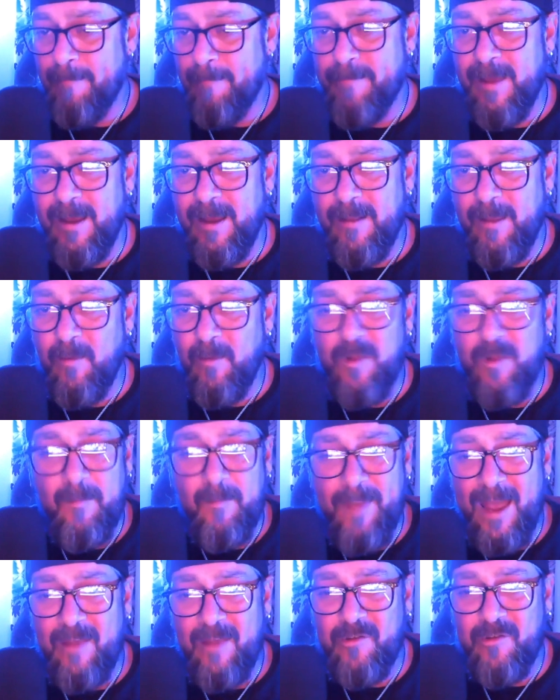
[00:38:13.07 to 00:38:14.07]
But it was a
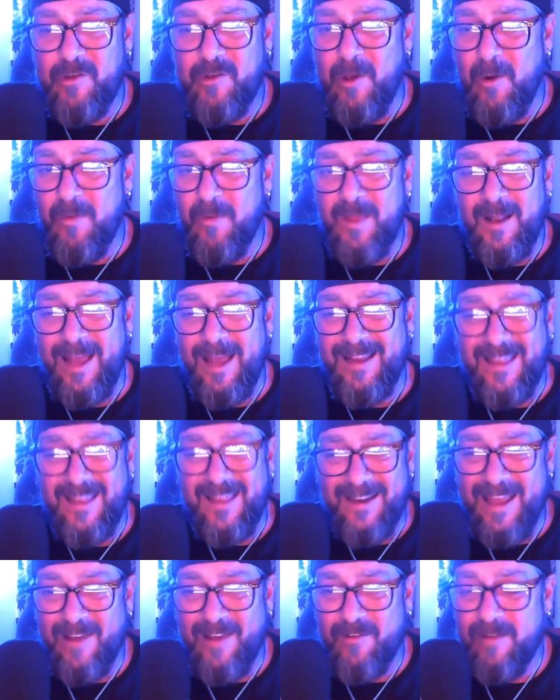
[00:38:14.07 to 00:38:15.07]
bad show. Then, like the
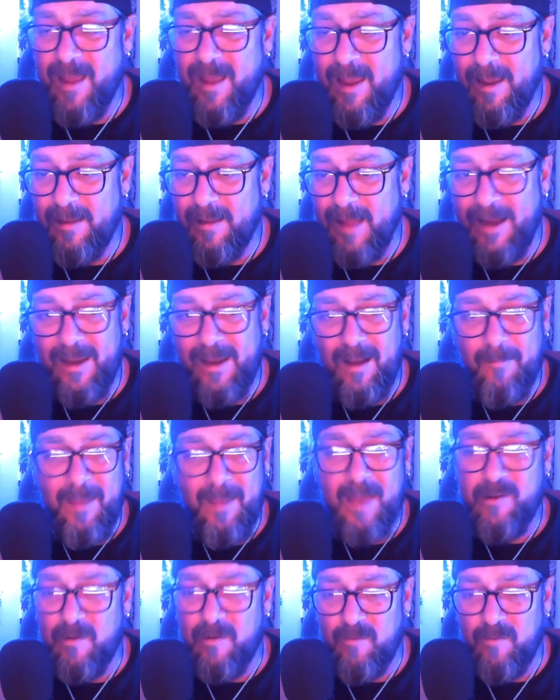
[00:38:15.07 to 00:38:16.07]
next day, I get a
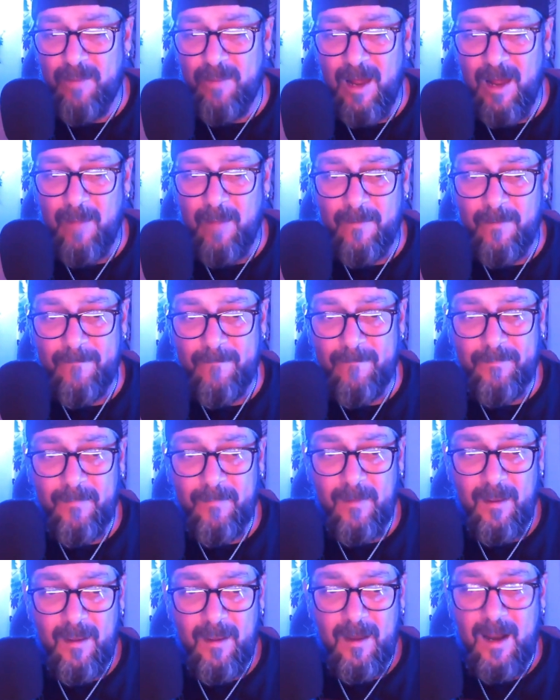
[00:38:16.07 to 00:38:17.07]
message from Papa,
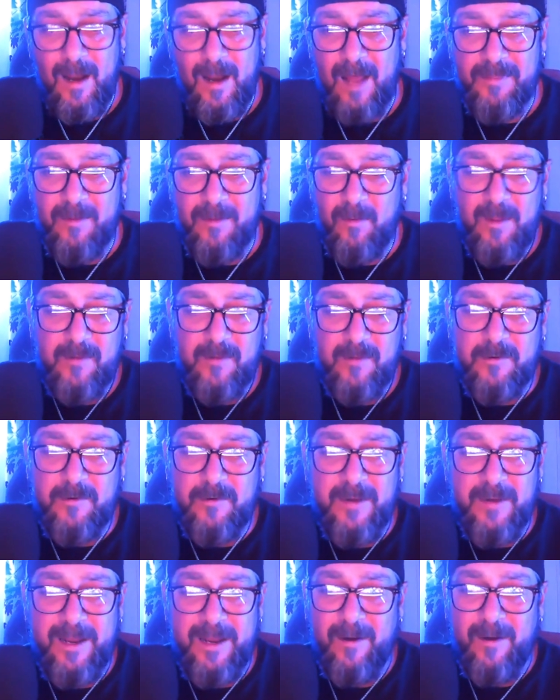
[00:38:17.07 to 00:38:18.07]
and I thought, well, this dude
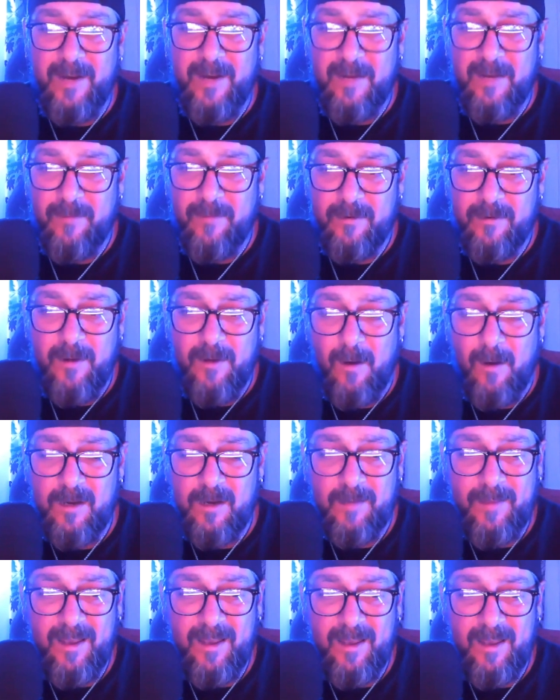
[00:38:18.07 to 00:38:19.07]
ain't gonna never talk to
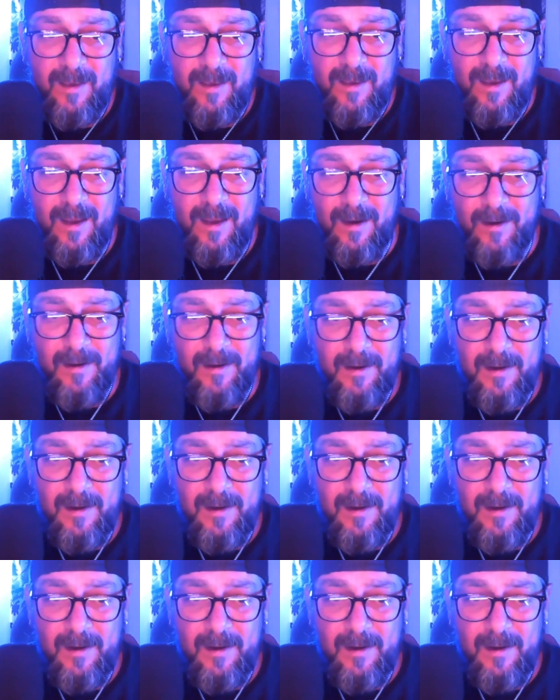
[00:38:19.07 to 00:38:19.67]
me again.